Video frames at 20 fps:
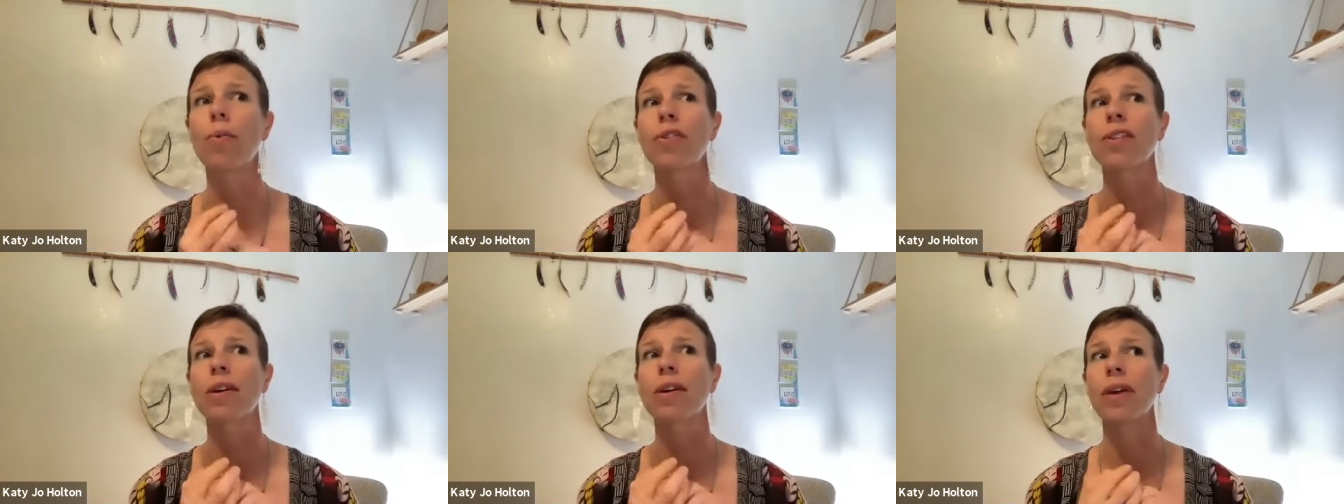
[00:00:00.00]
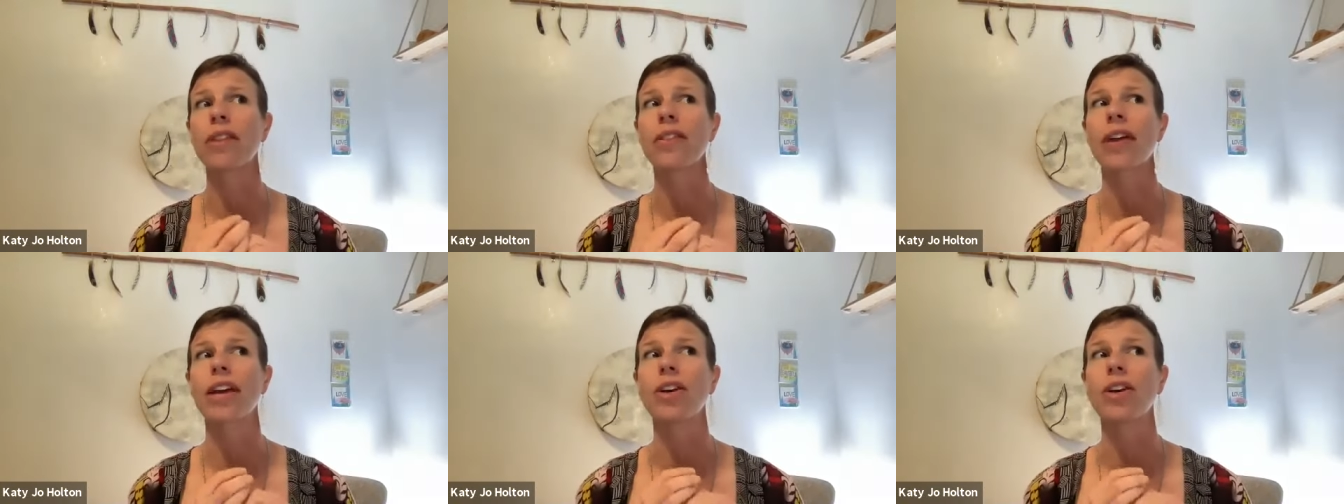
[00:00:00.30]

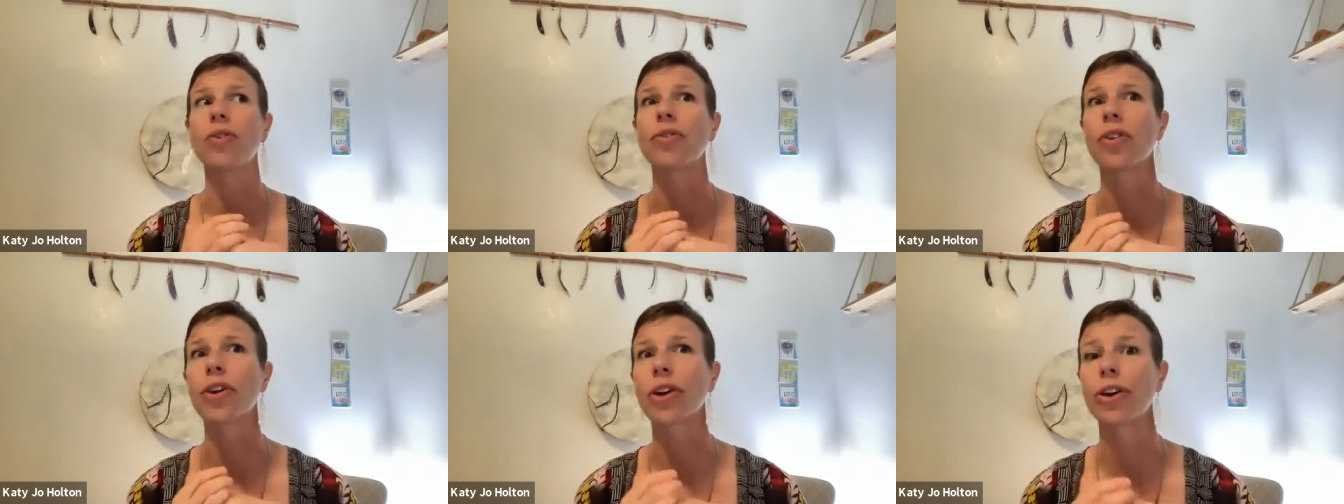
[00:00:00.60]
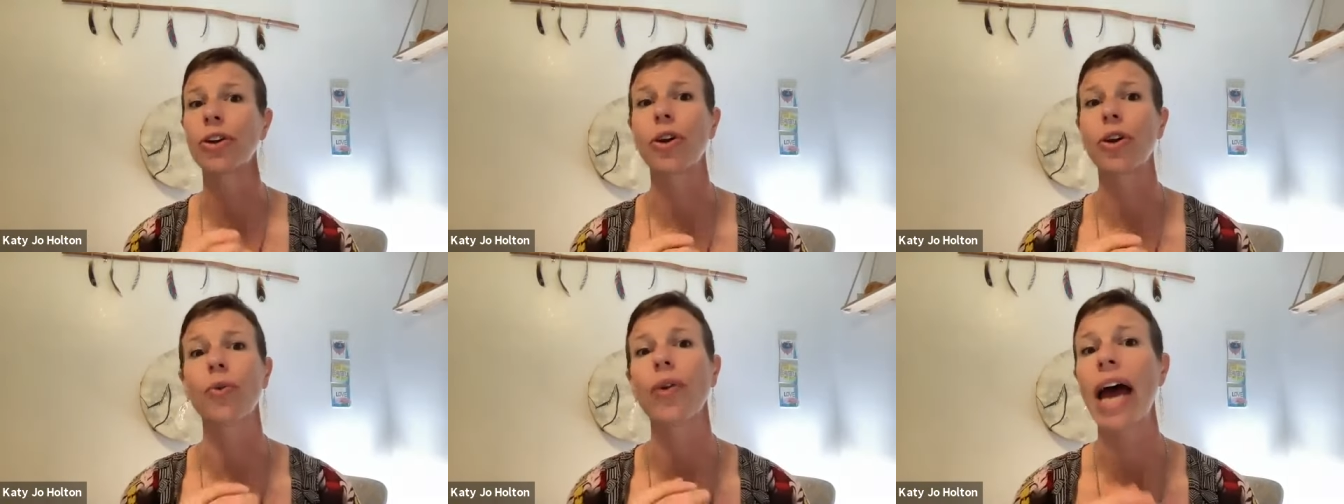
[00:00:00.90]
something that you've
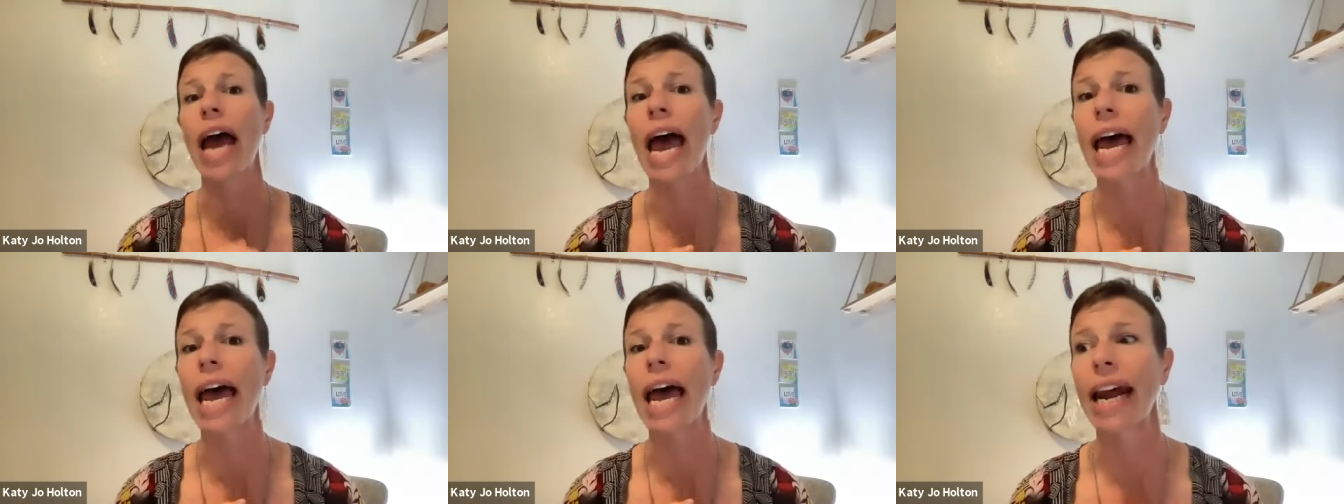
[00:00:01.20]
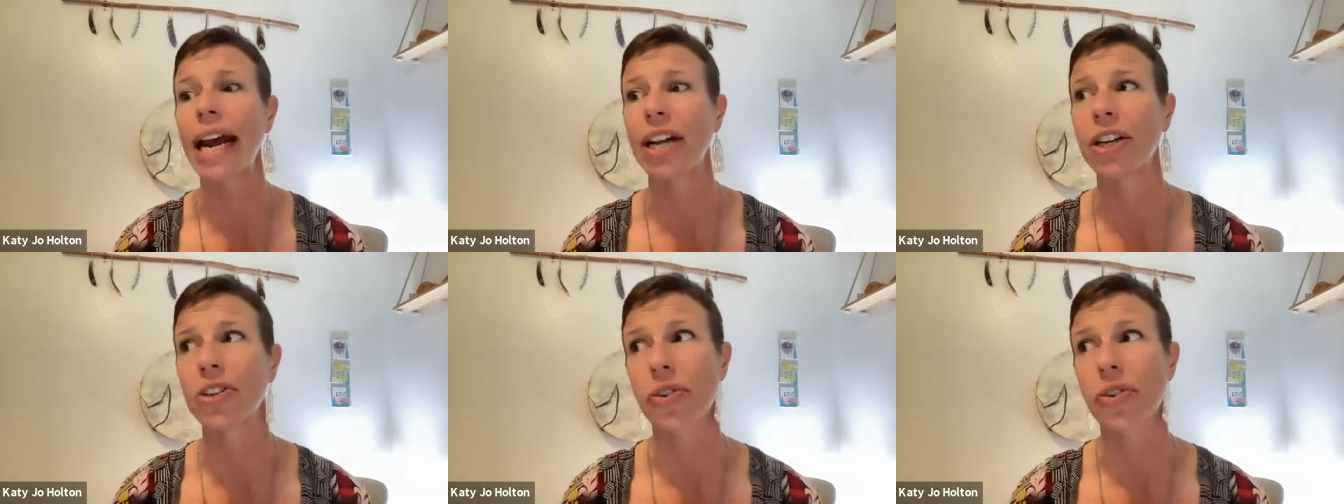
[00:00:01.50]
learned or
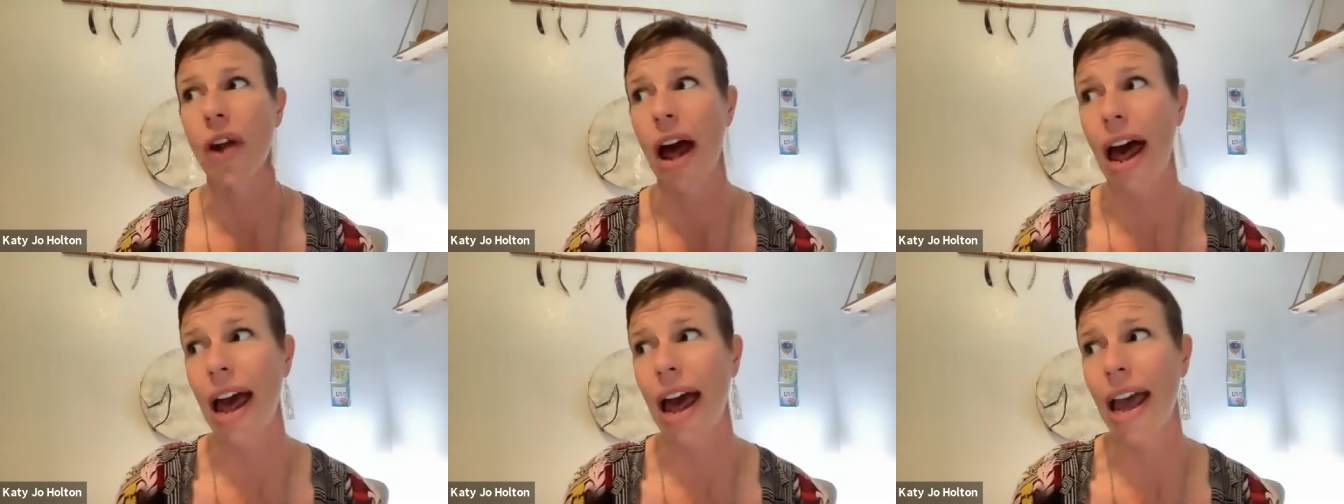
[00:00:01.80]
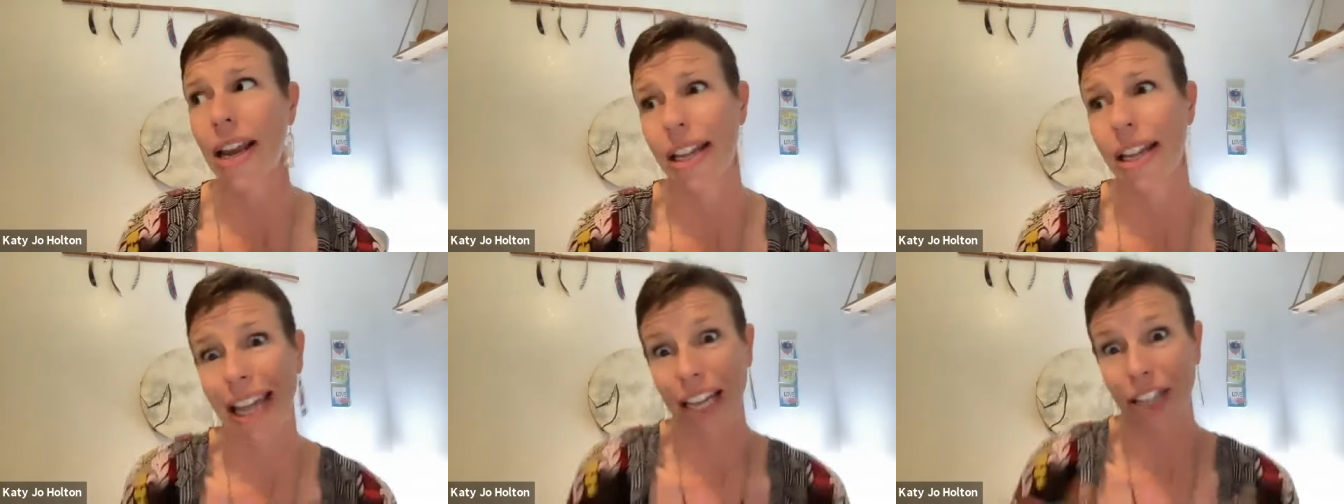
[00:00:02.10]
read and
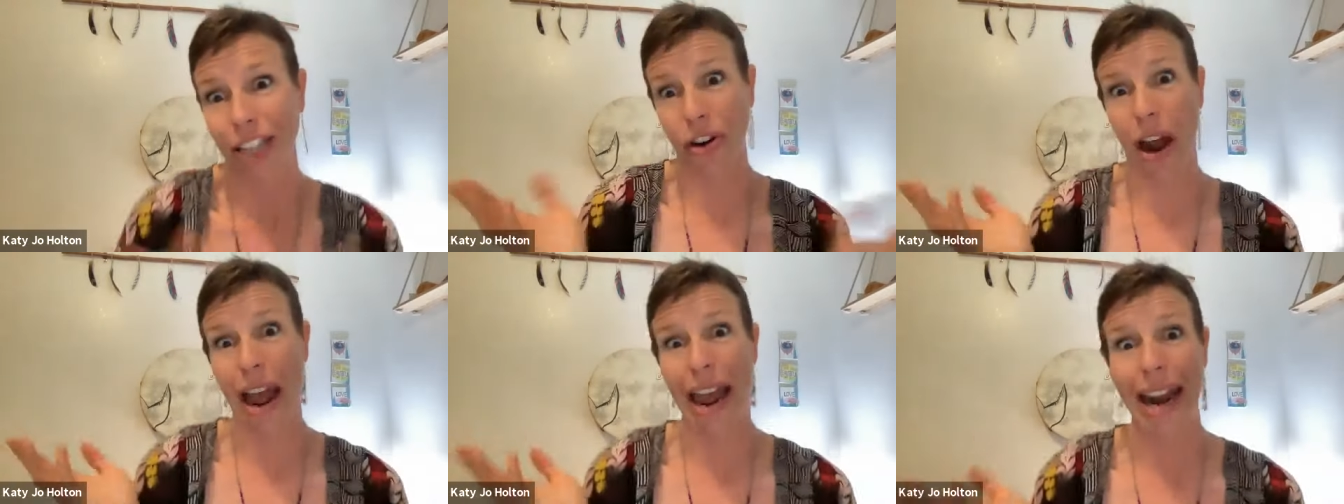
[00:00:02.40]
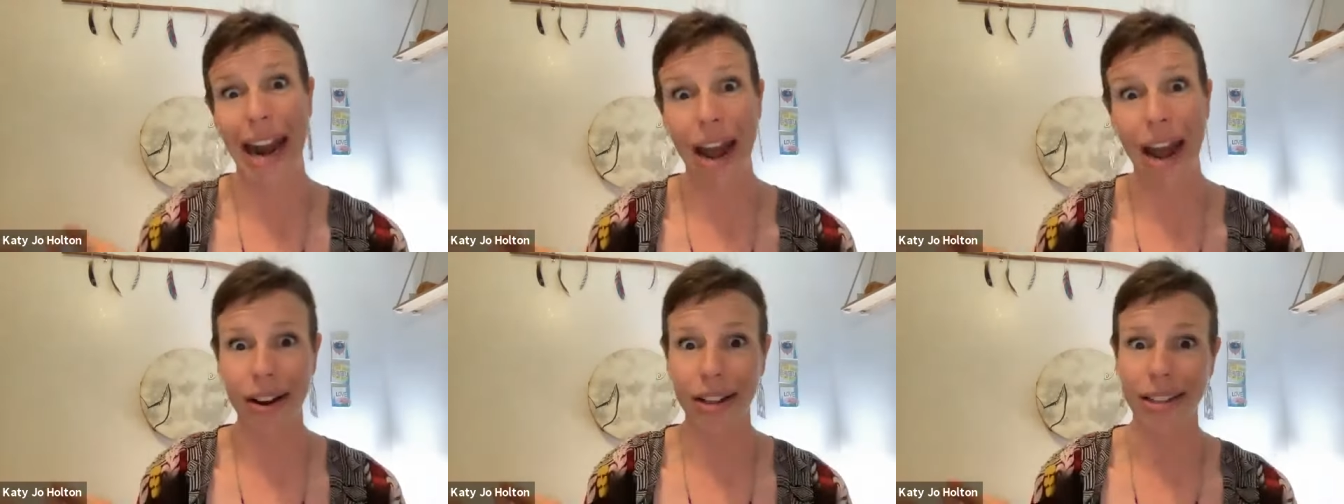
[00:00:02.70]
try and like try
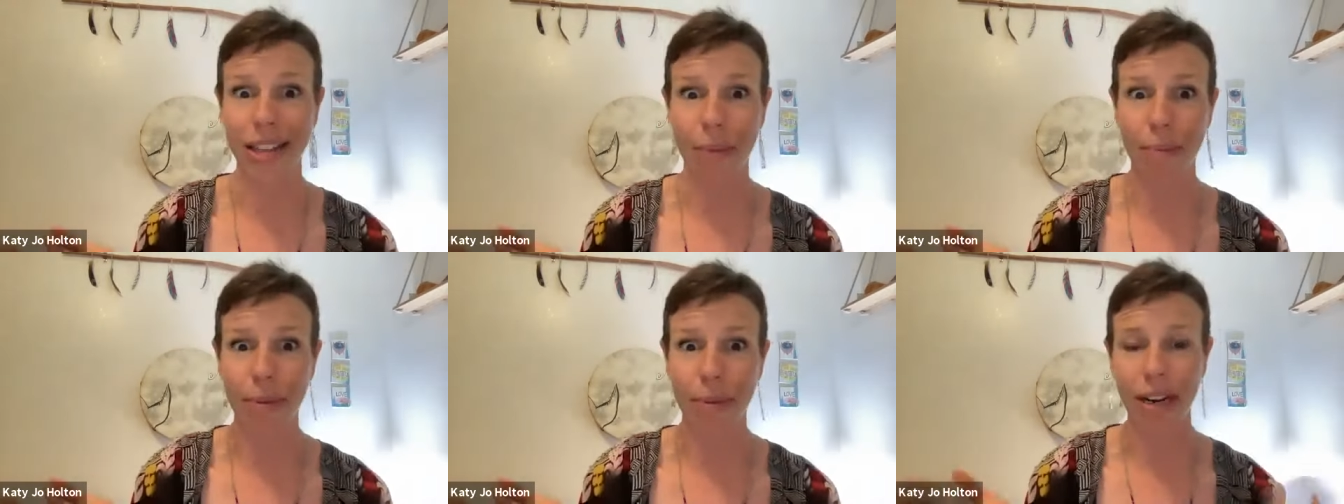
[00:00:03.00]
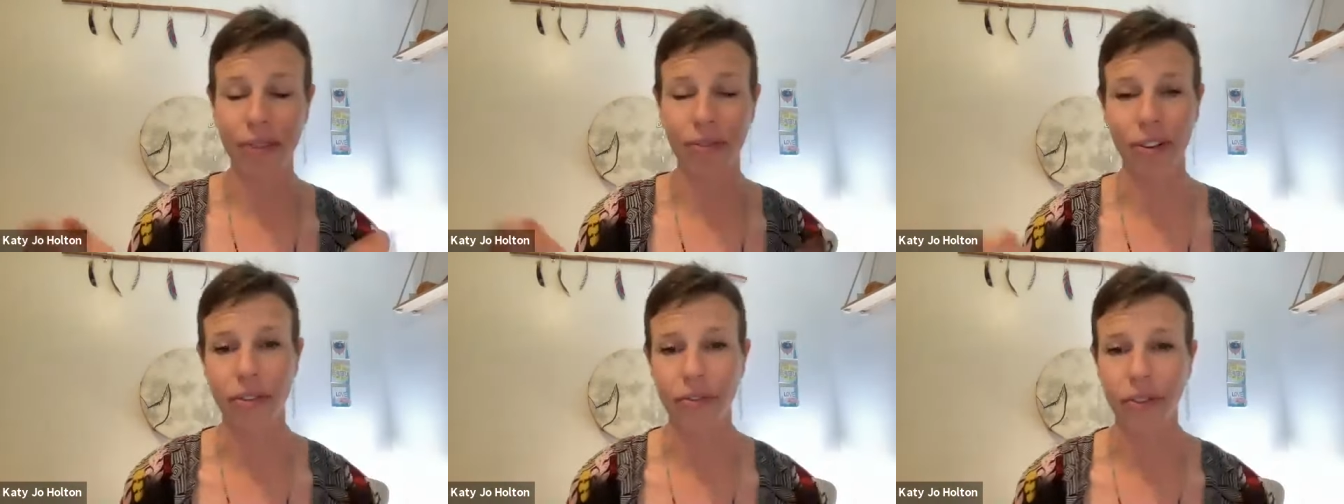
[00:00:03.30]
it out on
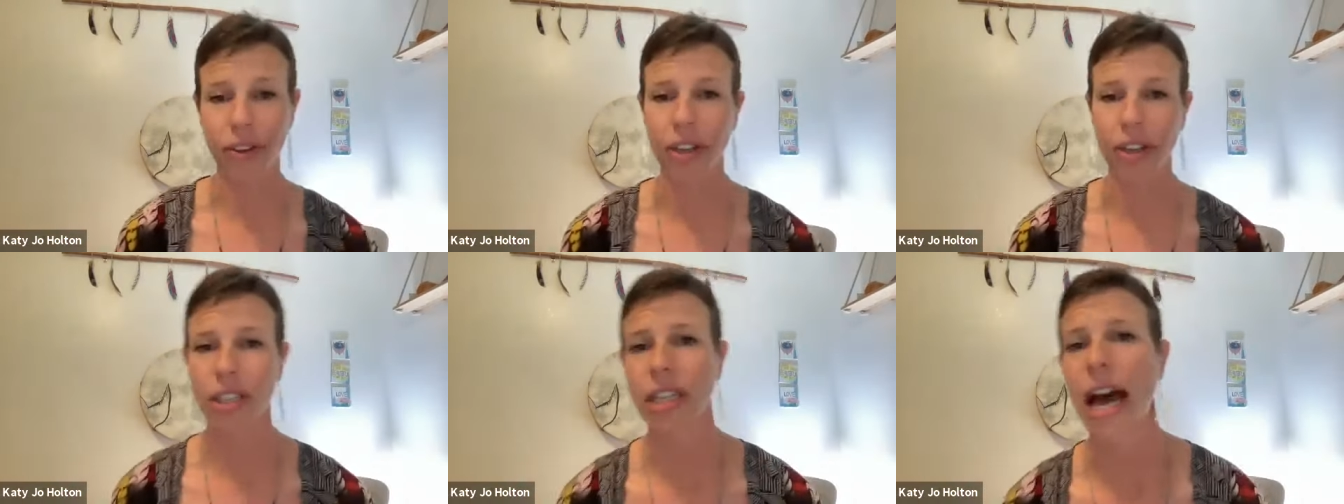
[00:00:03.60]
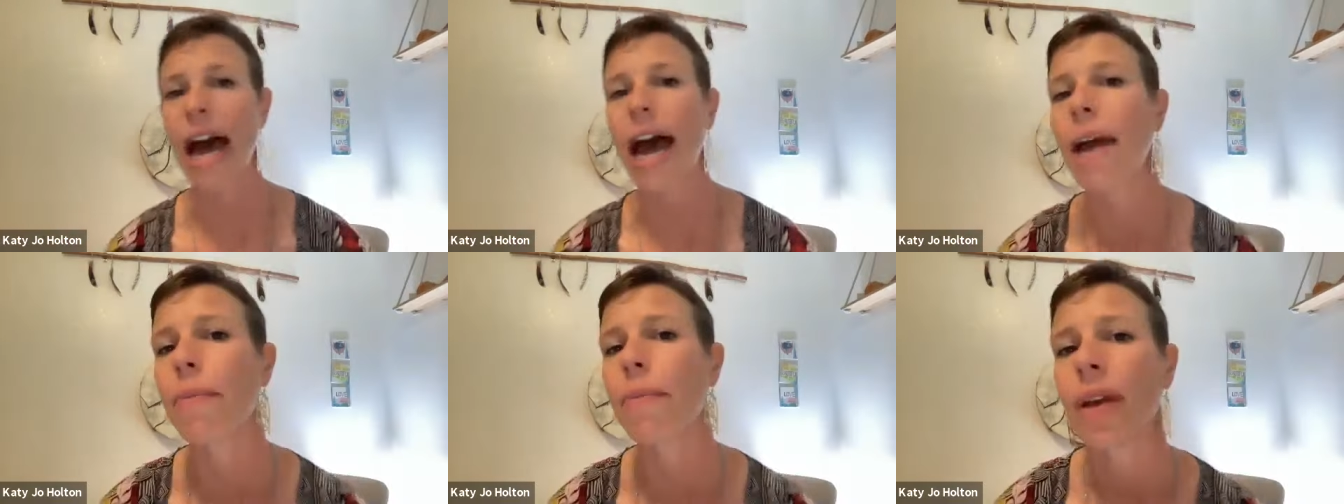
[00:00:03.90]
somebody for the first
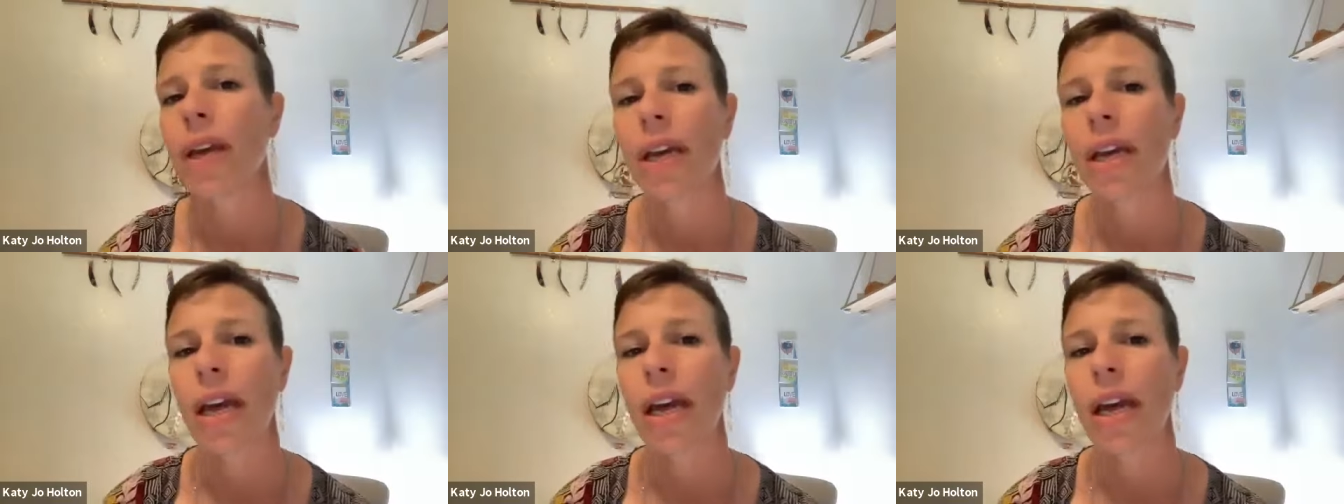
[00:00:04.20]
time,